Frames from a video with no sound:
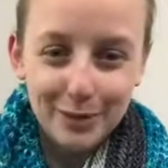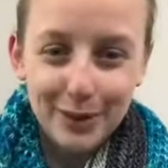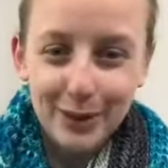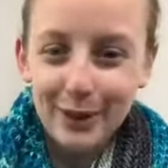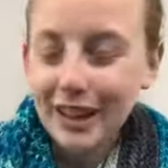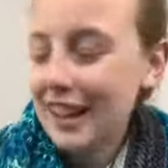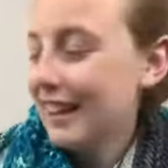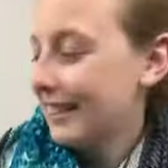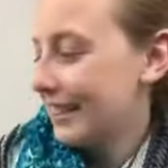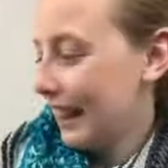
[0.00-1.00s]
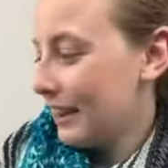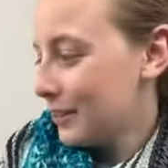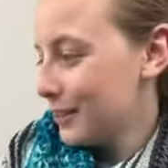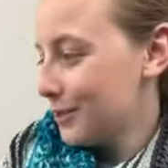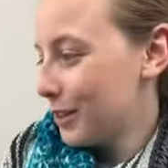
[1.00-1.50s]
So that
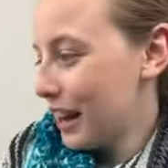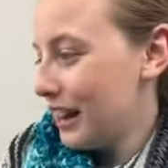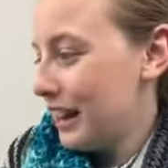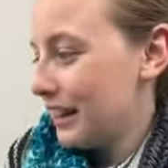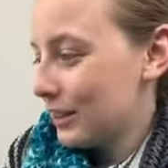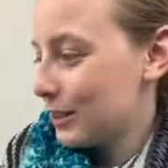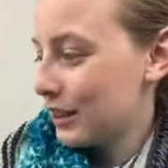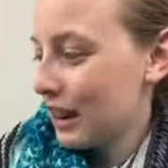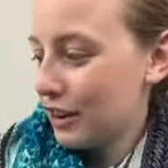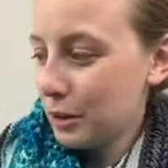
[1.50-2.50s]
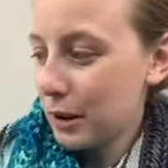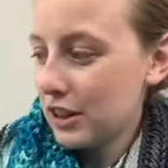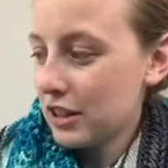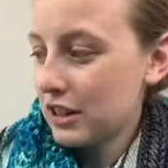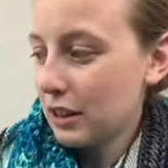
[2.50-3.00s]
was fun. Those are kind of the
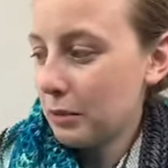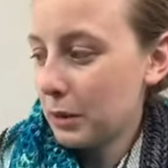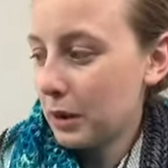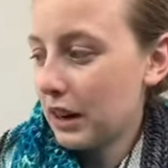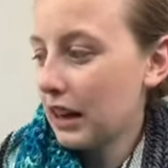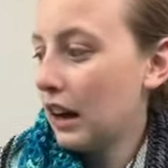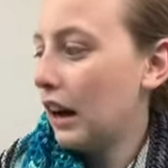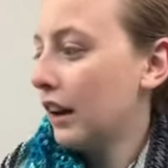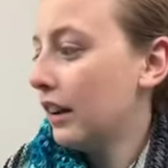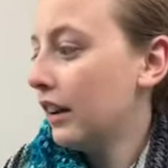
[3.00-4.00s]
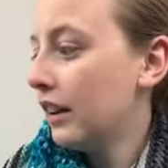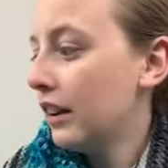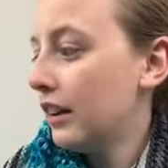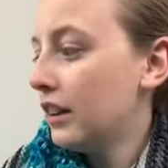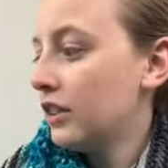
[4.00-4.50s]
projects I've been working on
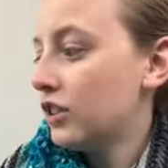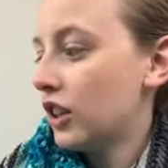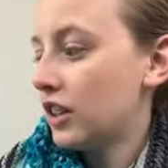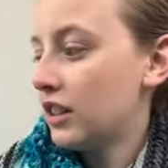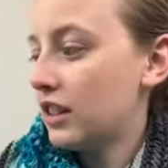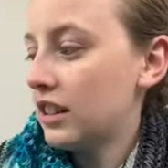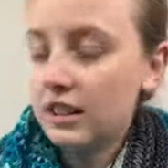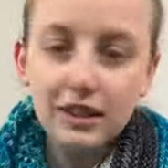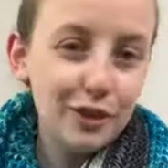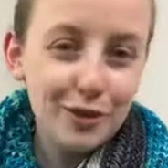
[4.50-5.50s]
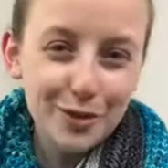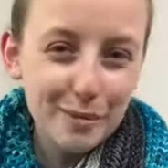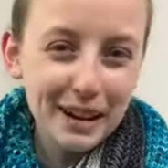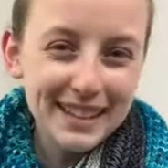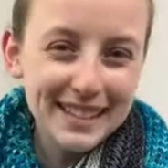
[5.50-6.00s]
just for
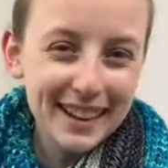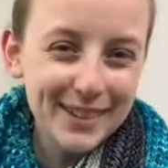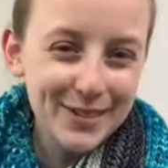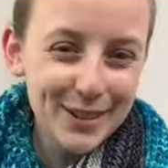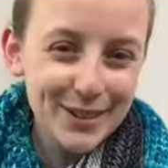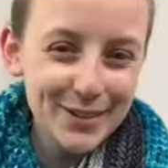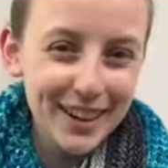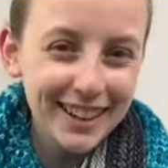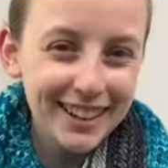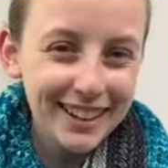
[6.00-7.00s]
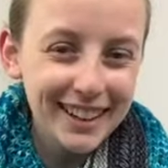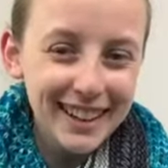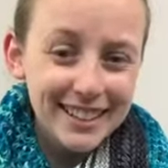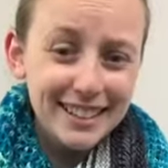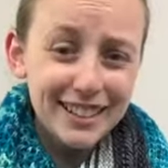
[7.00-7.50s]
myself for fun.
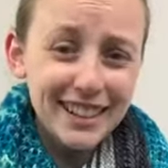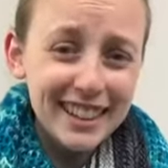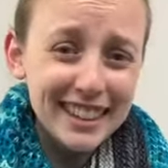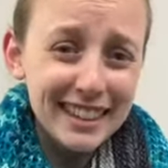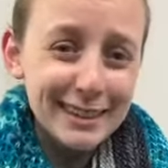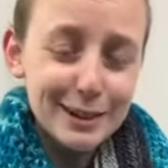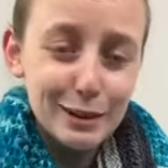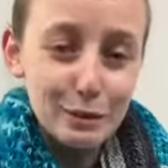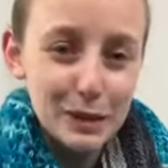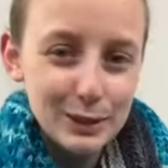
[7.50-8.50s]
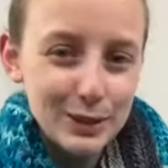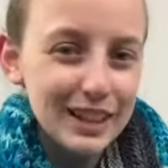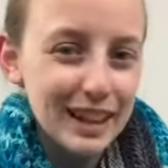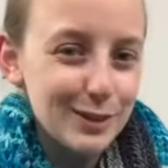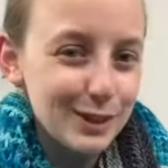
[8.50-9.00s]
Is there anything you've been
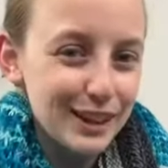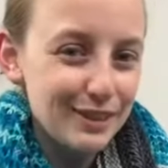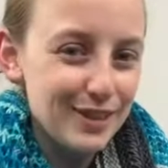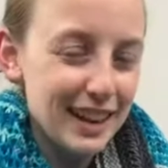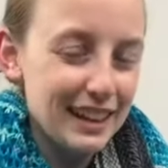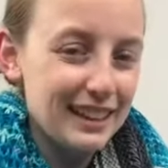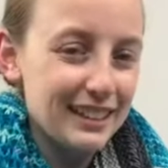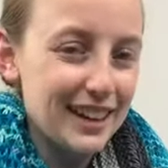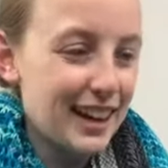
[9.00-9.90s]
doing outside of knitting?